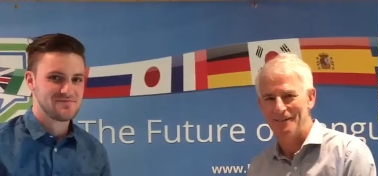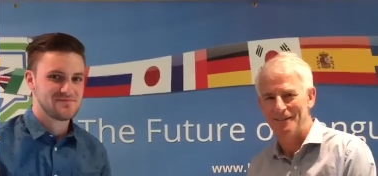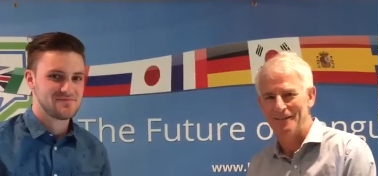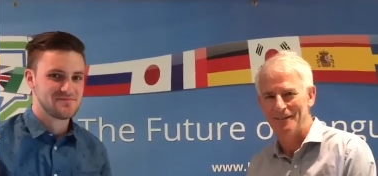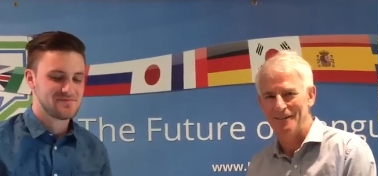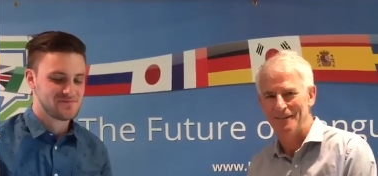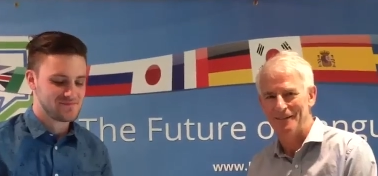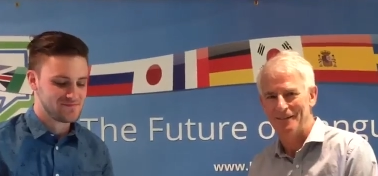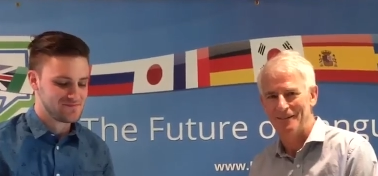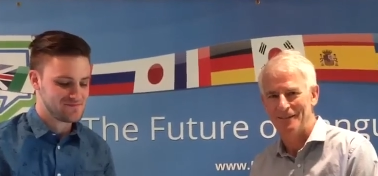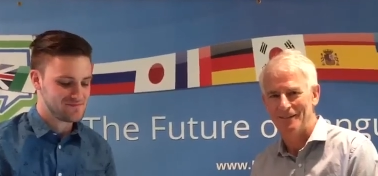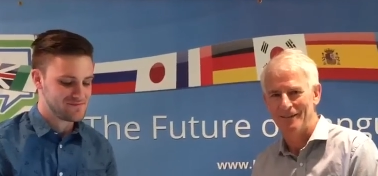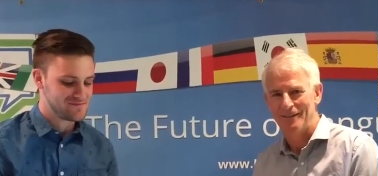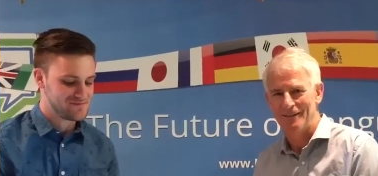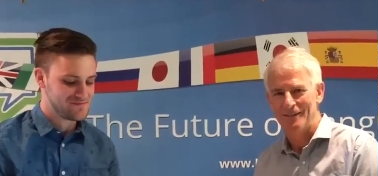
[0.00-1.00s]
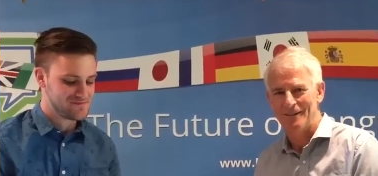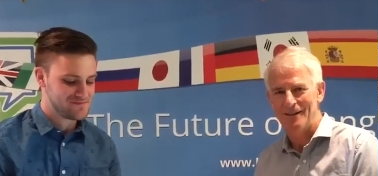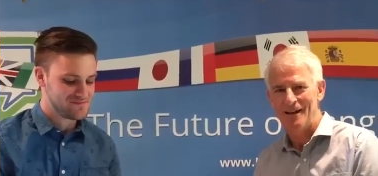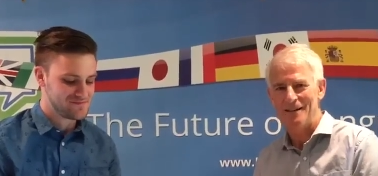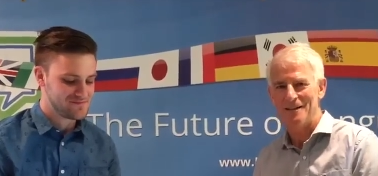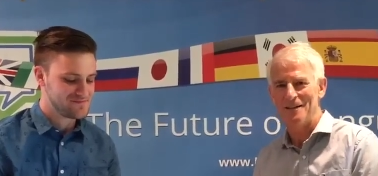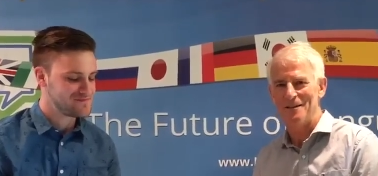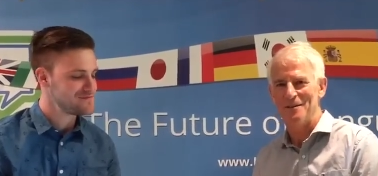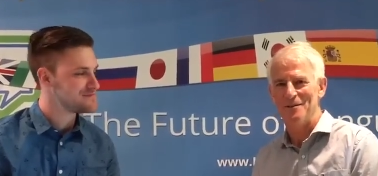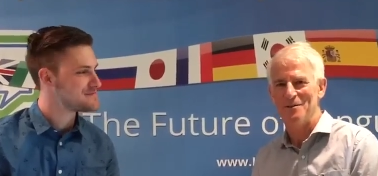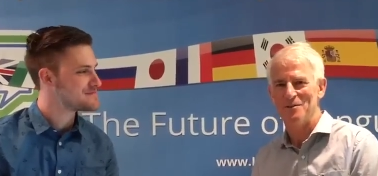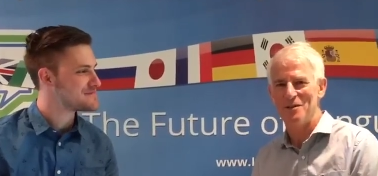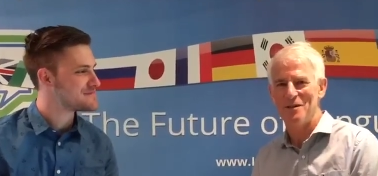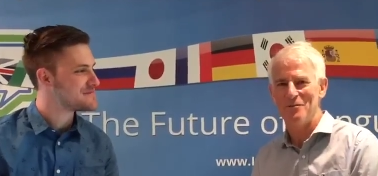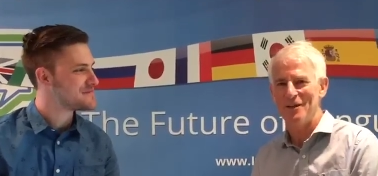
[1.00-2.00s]
Speaker 1: Go. Hi there,
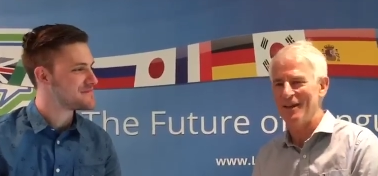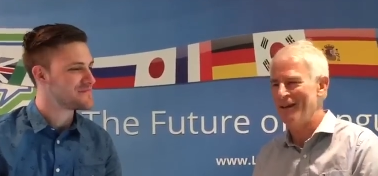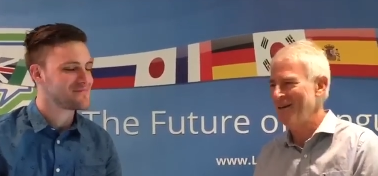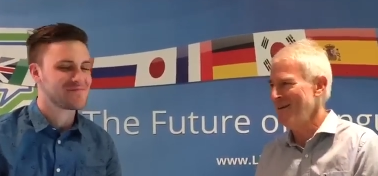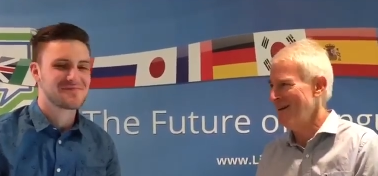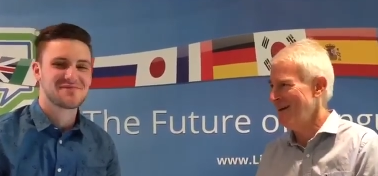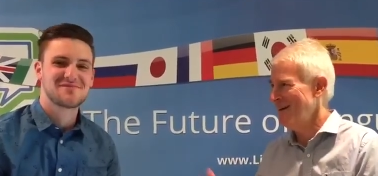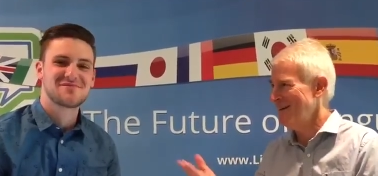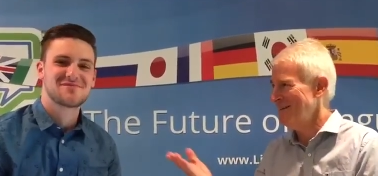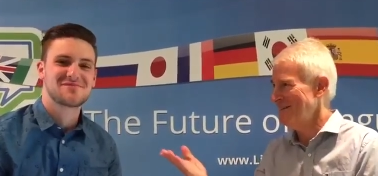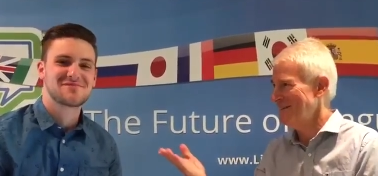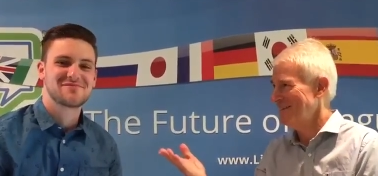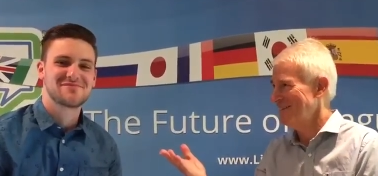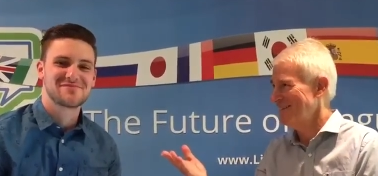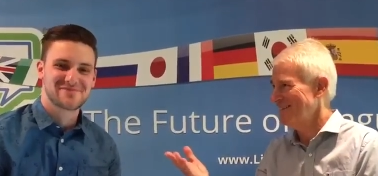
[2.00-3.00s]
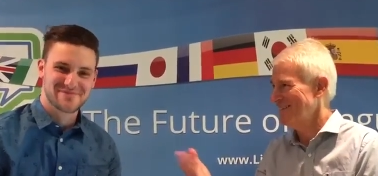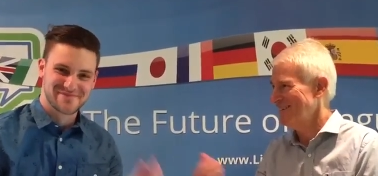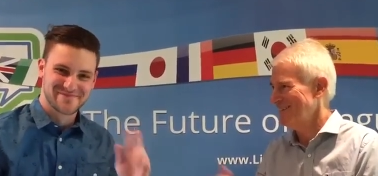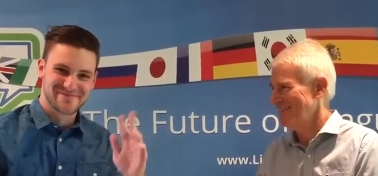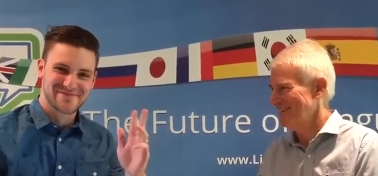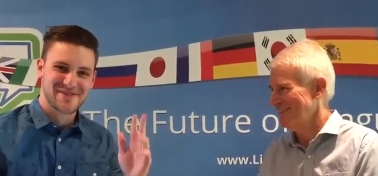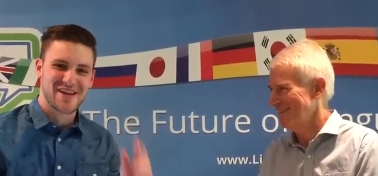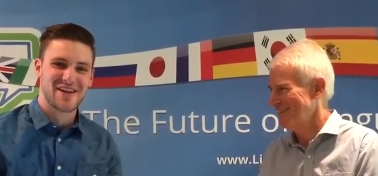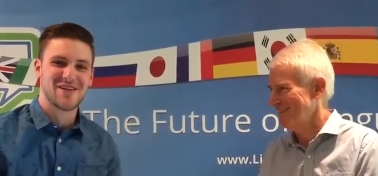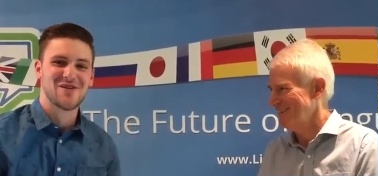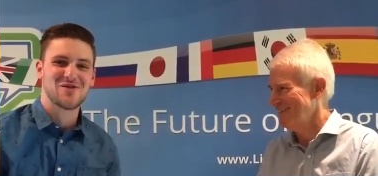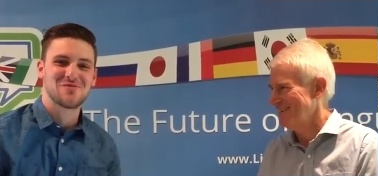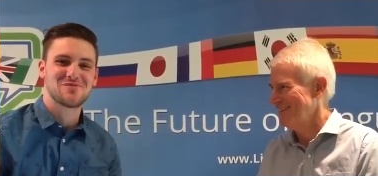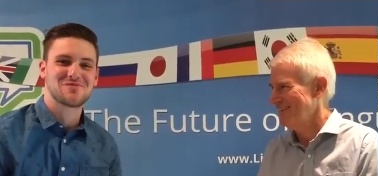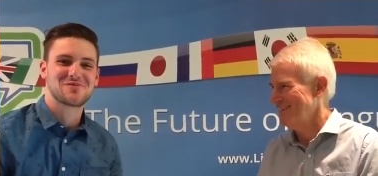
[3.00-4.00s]
Steve again, and
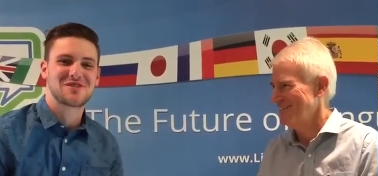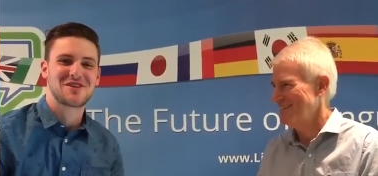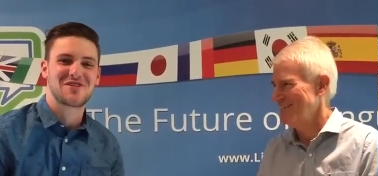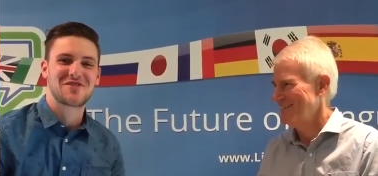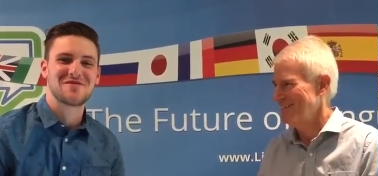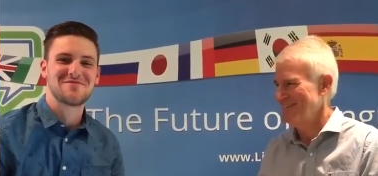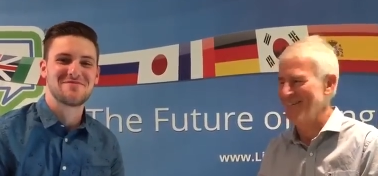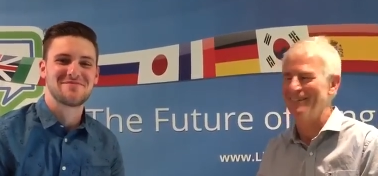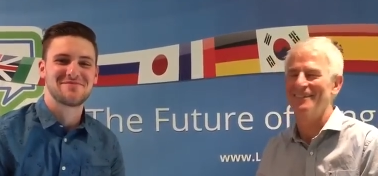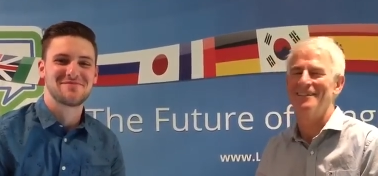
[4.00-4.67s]
hello, Kiran.